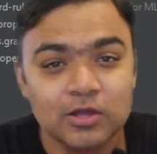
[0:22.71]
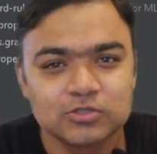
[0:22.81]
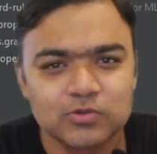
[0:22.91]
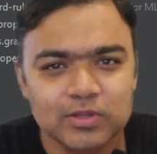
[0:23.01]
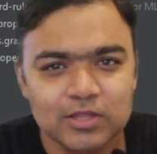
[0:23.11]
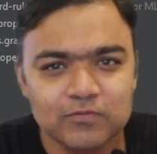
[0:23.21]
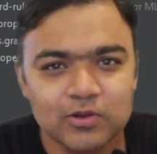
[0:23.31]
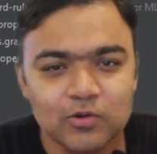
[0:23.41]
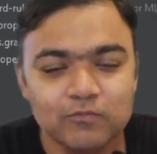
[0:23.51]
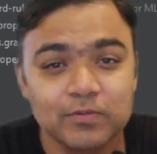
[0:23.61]
So in this
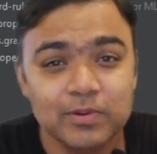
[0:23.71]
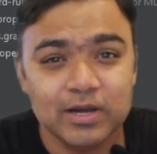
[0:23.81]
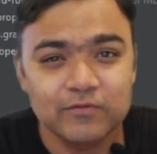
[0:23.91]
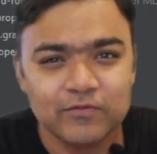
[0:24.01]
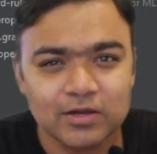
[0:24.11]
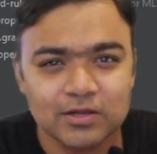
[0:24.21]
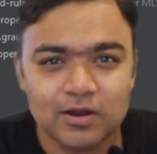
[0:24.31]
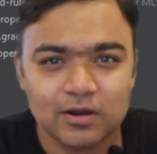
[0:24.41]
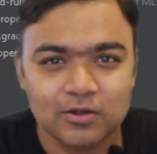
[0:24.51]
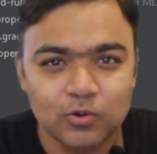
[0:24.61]
video we will refactor
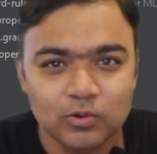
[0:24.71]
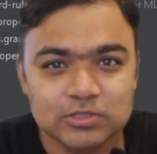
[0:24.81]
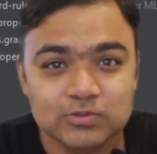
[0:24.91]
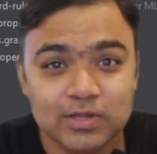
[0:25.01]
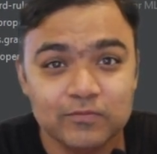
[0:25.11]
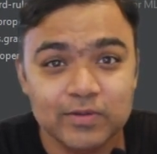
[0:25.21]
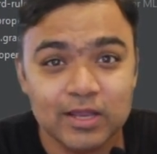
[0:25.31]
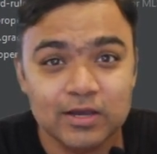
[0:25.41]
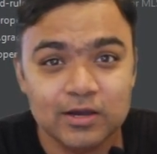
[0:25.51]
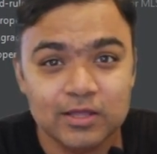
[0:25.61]
our code so that we
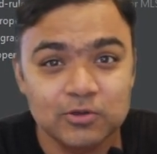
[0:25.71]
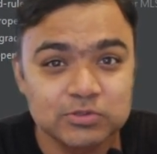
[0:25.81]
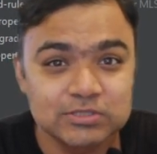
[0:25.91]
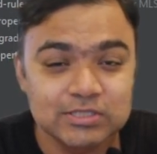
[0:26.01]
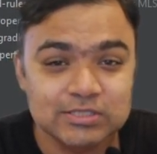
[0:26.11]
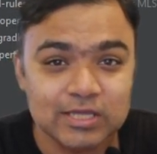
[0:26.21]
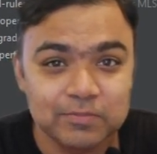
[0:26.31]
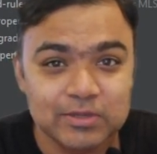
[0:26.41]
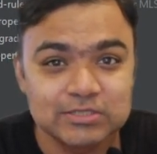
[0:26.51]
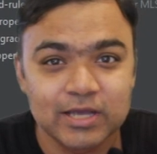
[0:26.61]
can reuse this
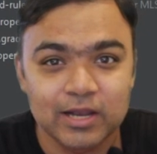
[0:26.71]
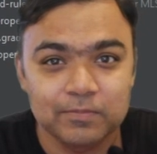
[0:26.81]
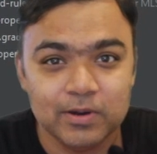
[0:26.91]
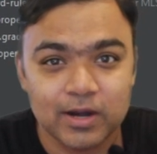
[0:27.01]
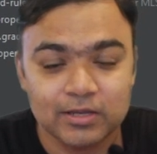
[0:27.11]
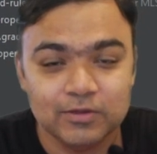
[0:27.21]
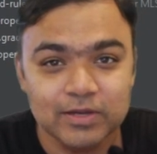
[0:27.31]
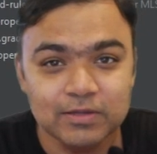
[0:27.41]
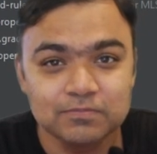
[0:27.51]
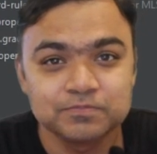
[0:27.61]
image helper
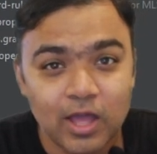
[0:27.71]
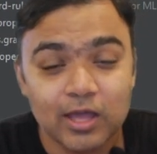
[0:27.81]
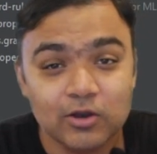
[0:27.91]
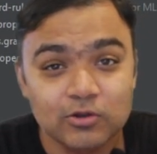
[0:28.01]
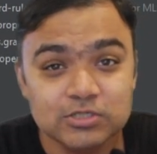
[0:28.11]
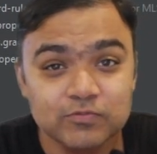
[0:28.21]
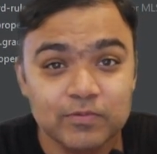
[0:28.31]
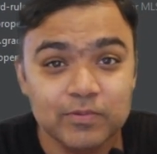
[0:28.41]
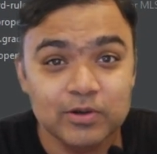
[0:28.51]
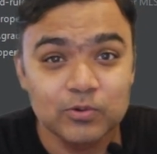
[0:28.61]
activity, and also we
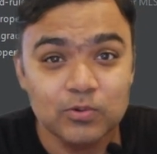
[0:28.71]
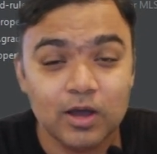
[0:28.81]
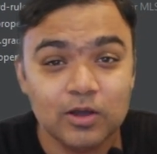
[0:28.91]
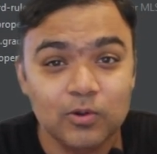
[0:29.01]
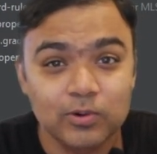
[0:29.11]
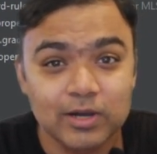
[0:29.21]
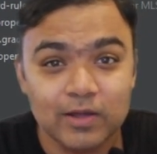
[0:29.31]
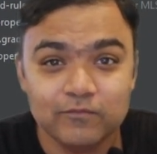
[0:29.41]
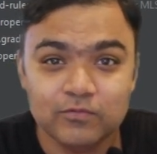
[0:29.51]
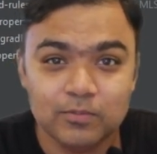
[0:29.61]
will do a code
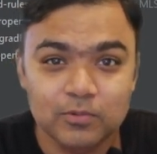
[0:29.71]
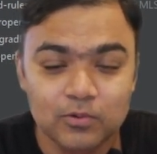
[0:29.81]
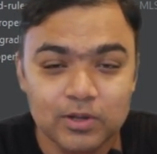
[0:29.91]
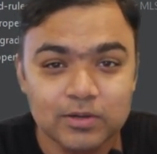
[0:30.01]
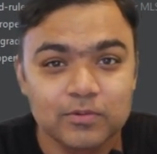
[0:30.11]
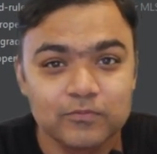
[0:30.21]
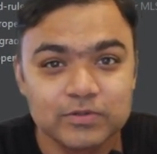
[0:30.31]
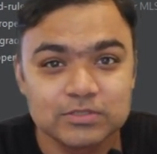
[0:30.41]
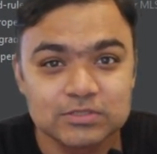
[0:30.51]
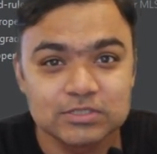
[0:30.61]
lab from Google,
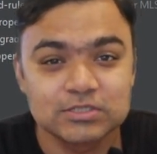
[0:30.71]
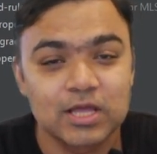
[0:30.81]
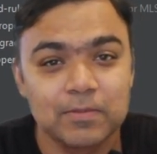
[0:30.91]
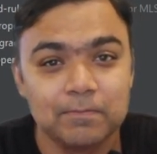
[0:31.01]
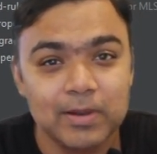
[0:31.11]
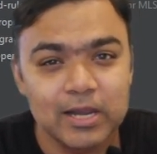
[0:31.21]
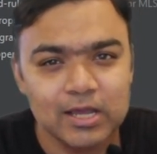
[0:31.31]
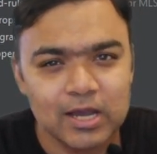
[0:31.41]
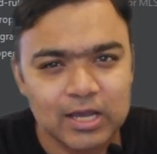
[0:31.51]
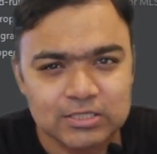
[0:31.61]
which is
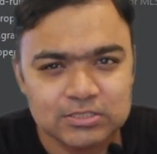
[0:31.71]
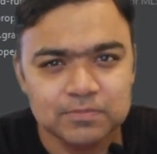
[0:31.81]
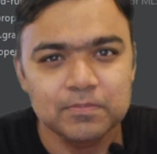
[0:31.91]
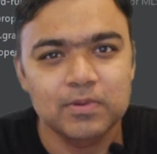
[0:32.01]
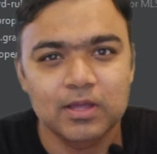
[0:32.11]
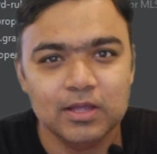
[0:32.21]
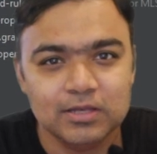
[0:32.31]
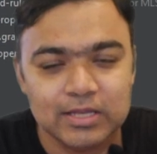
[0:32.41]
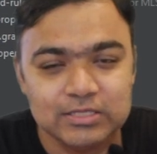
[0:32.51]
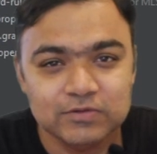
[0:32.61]
building a custom
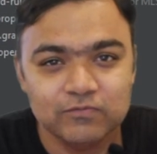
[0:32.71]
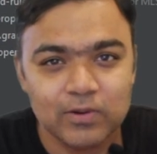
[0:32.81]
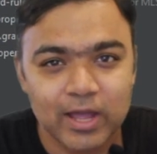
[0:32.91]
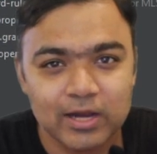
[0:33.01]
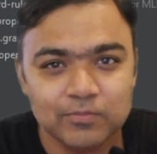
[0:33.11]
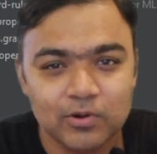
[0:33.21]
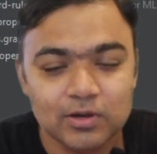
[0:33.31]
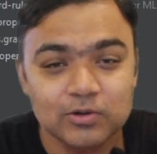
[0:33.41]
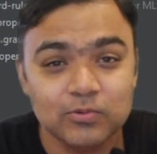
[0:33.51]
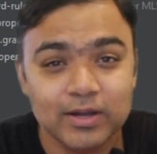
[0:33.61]
TensorFlow Lite
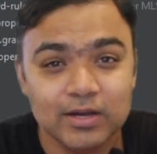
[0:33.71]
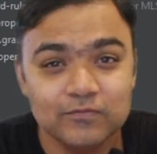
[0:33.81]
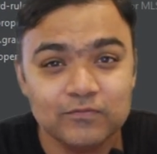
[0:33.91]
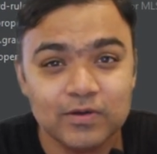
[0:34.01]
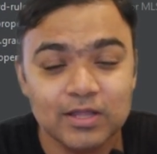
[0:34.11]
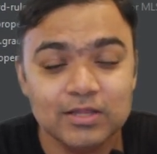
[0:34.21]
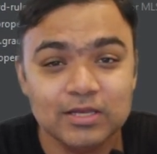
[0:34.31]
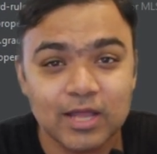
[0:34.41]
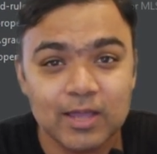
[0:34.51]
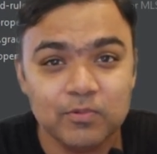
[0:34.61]
model to identify the
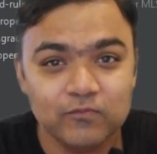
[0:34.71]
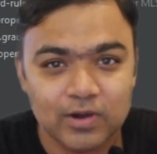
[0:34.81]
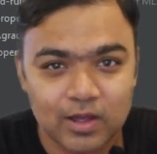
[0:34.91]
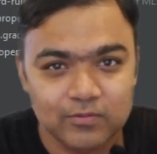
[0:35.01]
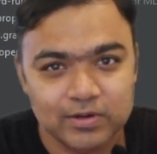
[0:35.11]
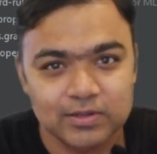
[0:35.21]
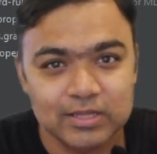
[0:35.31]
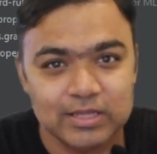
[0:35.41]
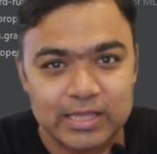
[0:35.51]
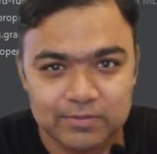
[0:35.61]
type of flower
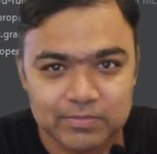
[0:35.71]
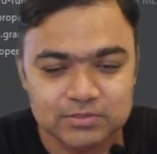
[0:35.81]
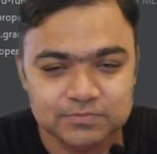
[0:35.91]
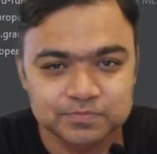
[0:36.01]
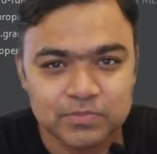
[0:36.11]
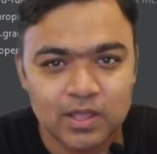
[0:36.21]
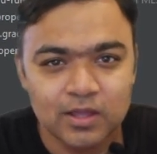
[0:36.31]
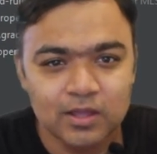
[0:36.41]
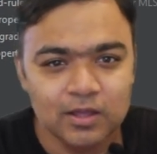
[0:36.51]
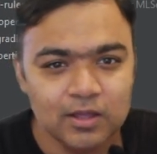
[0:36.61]
in the image.
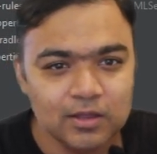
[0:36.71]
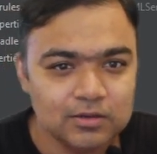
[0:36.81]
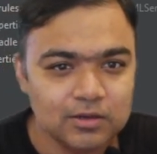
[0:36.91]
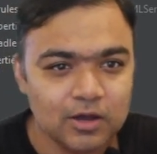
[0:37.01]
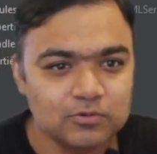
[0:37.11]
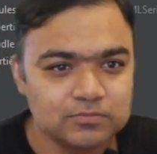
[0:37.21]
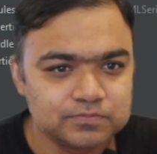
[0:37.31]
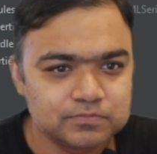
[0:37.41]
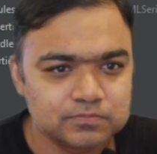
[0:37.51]
Now